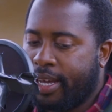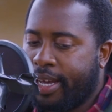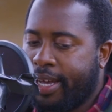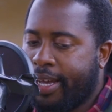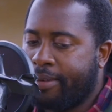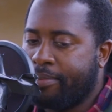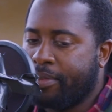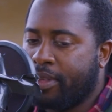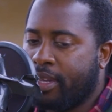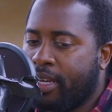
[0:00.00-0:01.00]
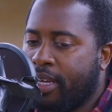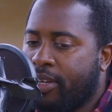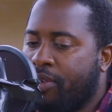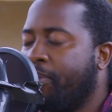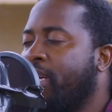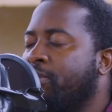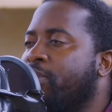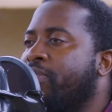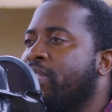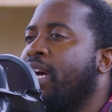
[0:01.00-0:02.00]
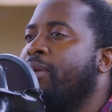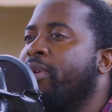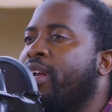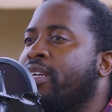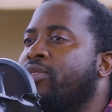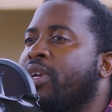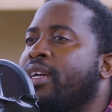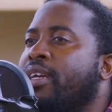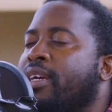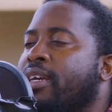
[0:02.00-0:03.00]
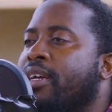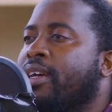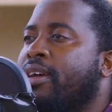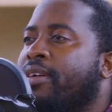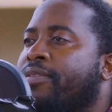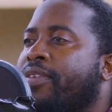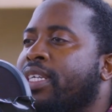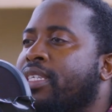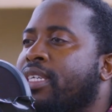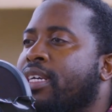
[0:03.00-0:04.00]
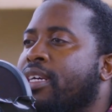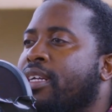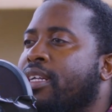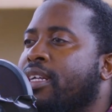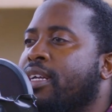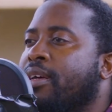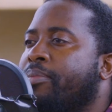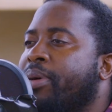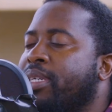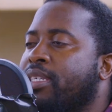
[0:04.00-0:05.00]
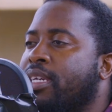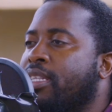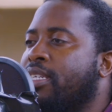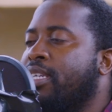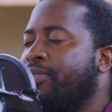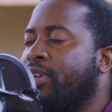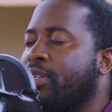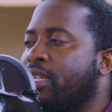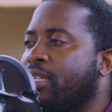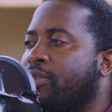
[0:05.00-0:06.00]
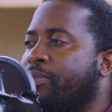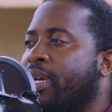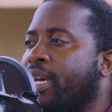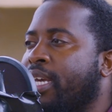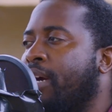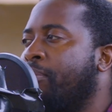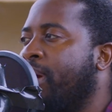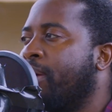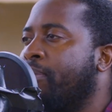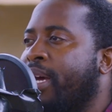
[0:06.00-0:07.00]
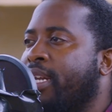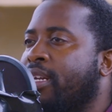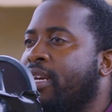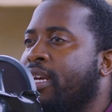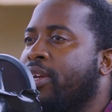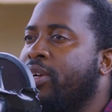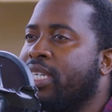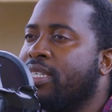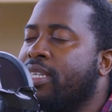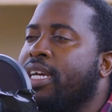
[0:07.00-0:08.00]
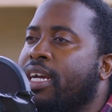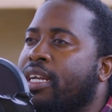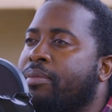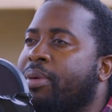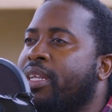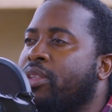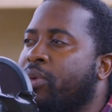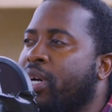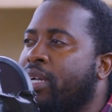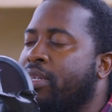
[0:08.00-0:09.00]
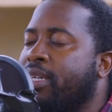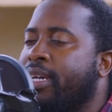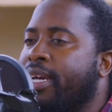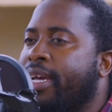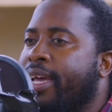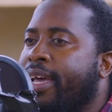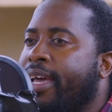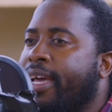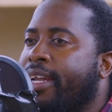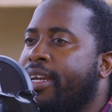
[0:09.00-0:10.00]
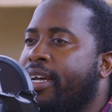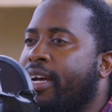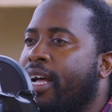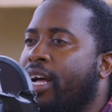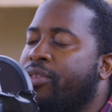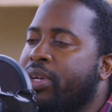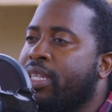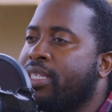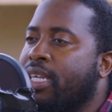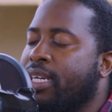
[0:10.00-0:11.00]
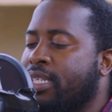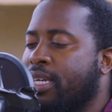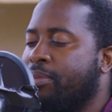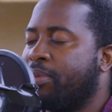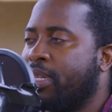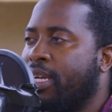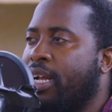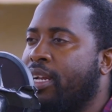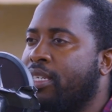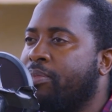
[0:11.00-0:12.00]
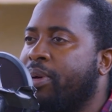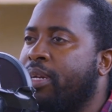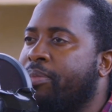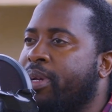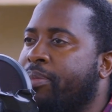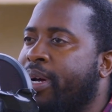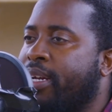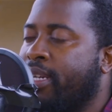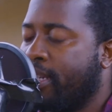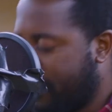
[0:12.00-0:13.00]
It reminds me of a time when I was really facing, personally, the difficulties of being a young black man, not just in England, but in the world. And I'll read this excerpt, and then I'll explain a bit about it.